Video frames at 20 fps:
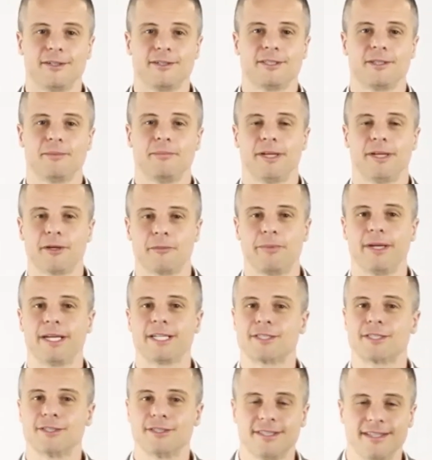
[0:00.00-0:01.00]
bigger
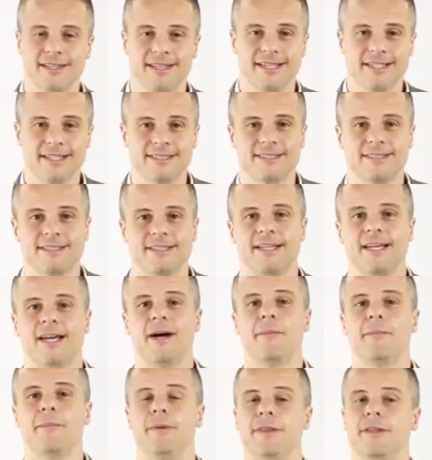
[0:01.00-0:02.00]
picture to this,
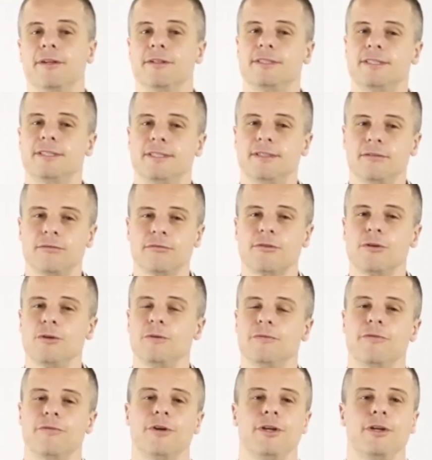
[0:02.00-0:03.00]
but there's still
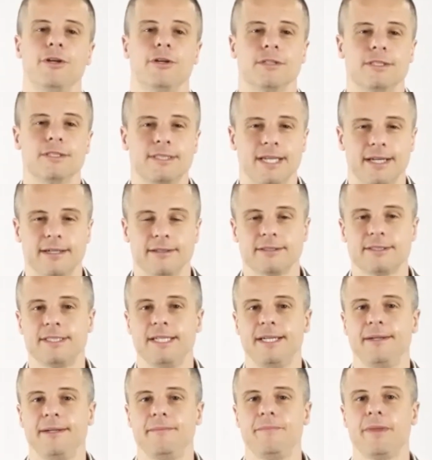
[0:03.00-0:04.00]
room for your sales
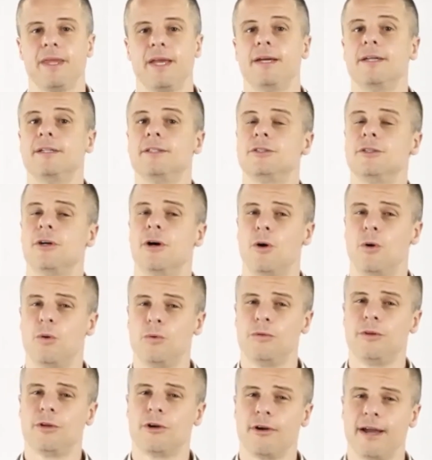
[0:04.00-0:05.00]
team to
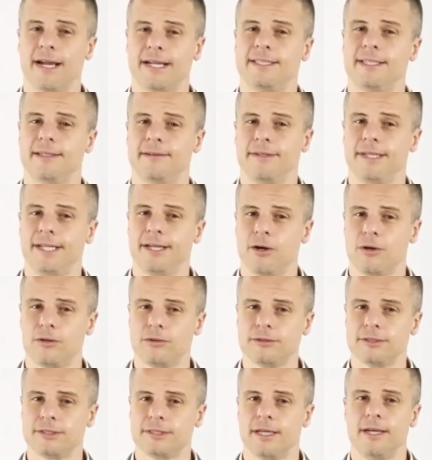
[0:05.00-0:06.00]
own their activity
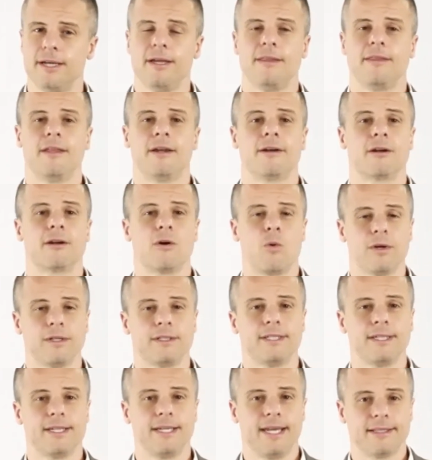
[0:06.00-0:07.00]
goals that are going
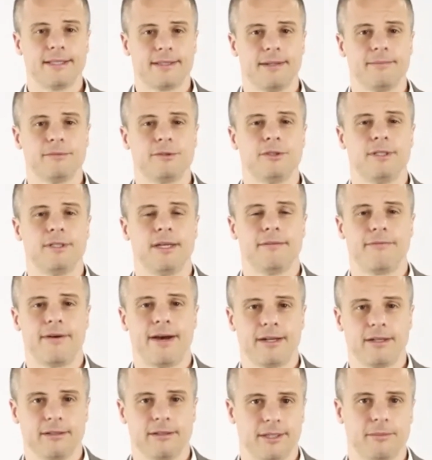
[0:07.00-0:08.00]
to get them to that
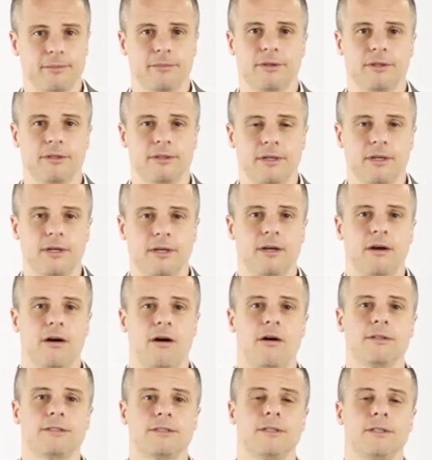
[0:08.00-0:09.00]
final number.
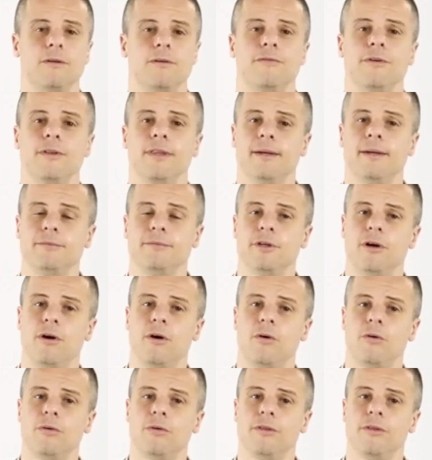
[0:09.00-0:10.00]
Also, for them to
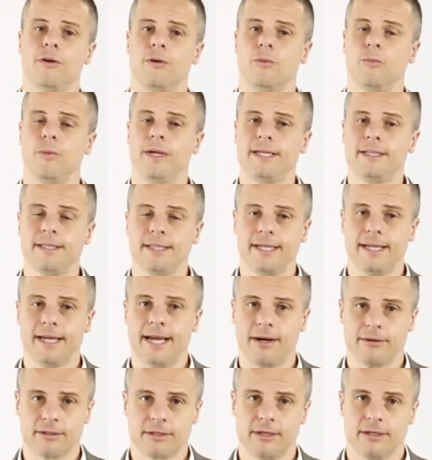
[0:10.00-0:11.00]
own their weekly
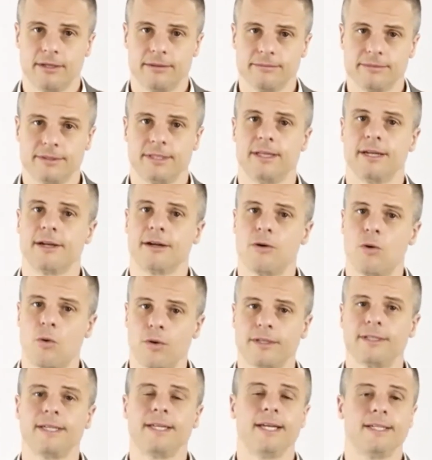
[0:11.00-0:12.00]
outcomes that are
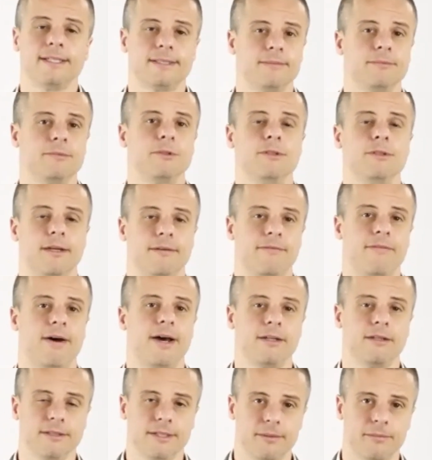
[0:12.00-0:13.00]
going to get them to that
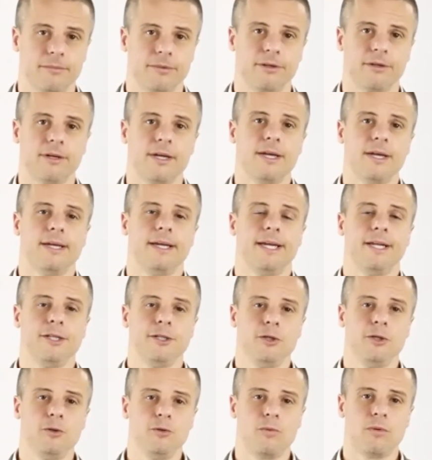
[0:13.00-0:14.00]
final number.
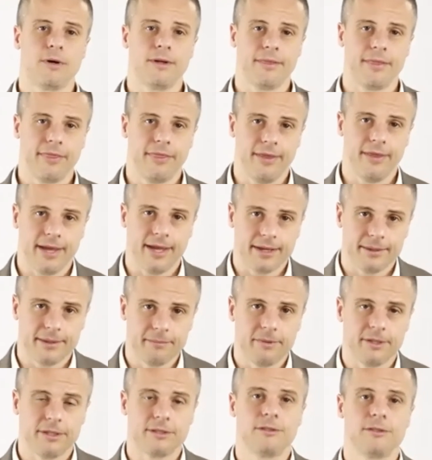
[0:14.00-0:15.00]
And you want
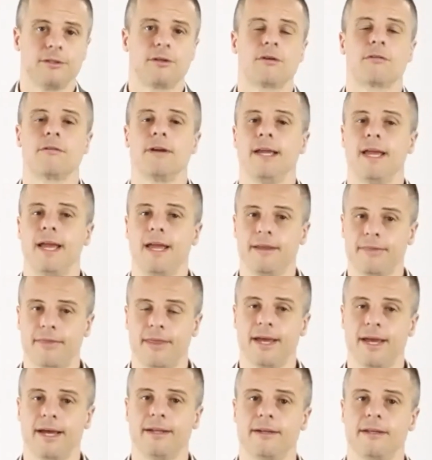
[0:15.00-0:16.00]
them to create
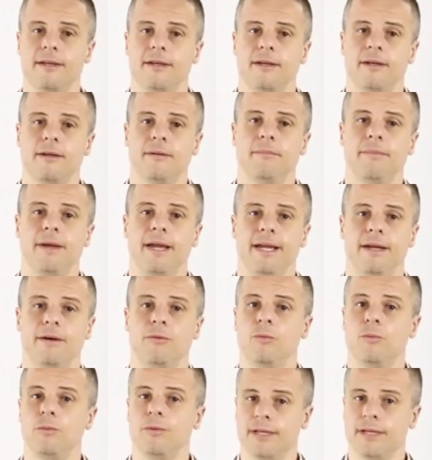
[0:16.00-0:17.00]
that
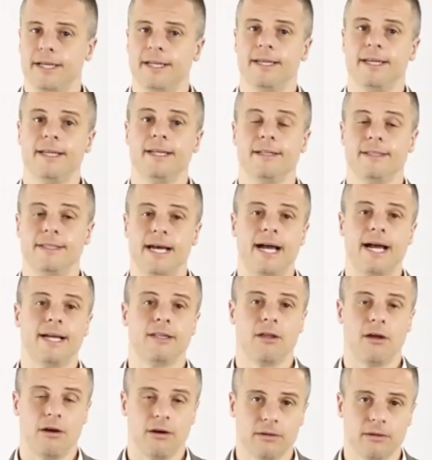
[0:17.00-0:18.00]
in a
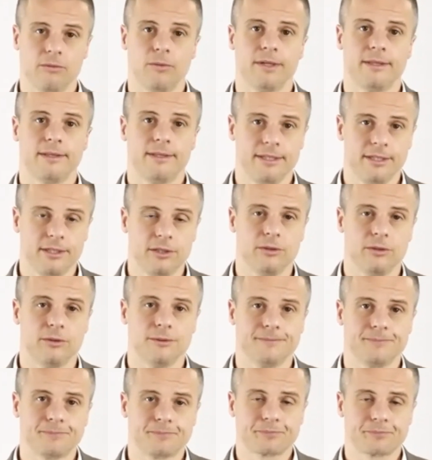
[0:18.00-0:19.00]
dialogue with
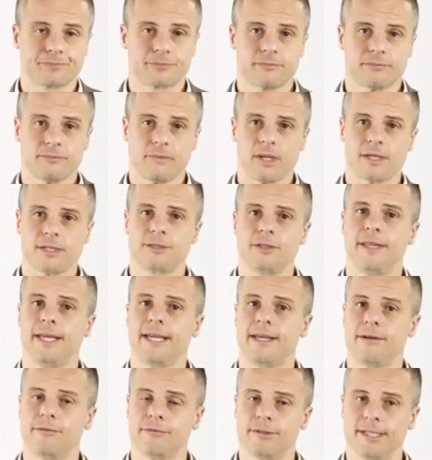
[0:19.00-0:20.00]
you so they
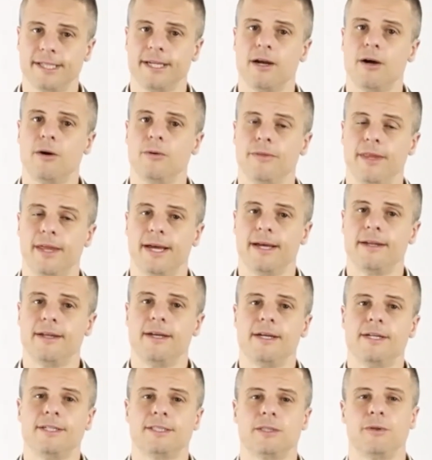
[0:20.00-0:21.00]
can really own that.
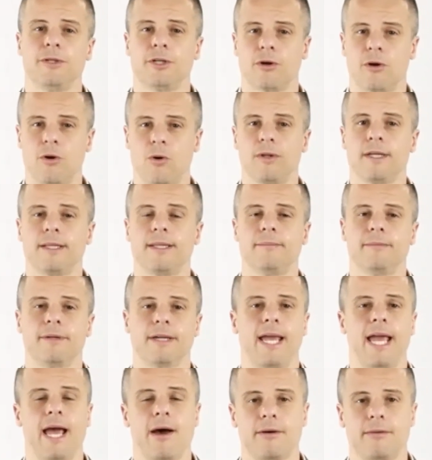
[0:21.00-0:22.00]
So when you're holding them
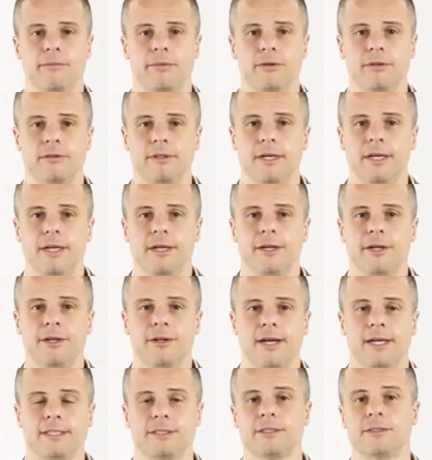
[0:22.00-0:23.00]
accountable, you're
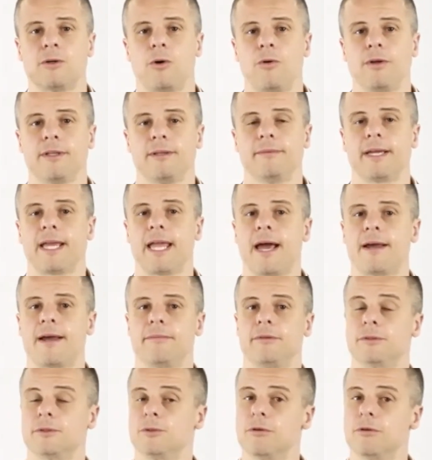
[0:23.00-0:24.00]
not just holding them accountable to a